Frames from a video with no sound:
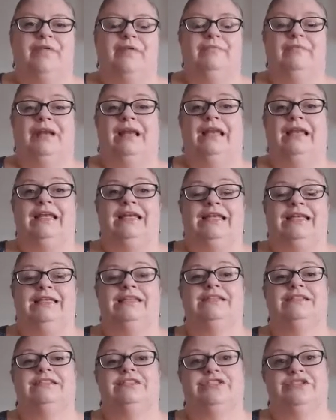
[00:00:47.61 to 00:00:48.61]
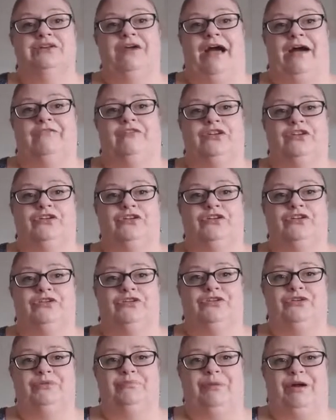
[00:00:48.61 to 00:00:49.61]
please do have a look
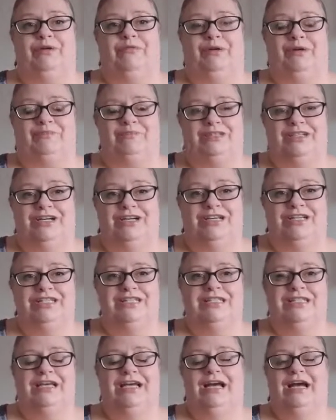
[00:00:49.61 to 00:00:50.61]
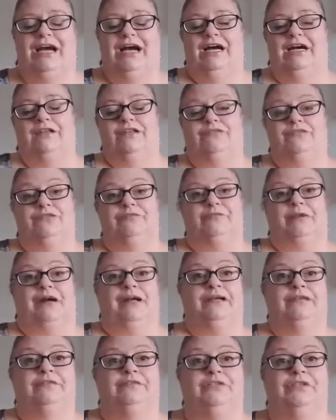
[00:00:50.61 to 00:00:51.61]
through my website, through
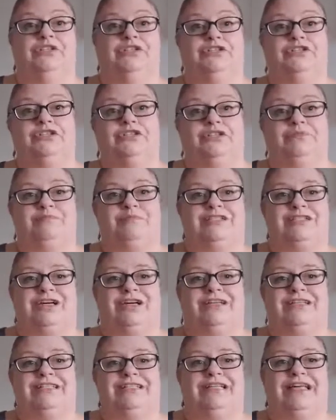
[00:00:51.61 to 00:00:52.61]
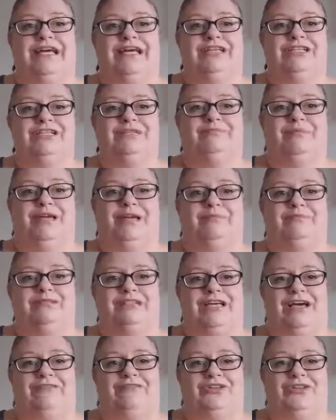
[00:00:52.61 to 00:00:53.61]
my YouTube site, and you'll be able
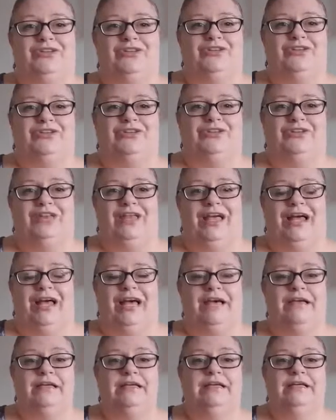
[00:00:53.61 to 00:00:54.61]
to have a look through there.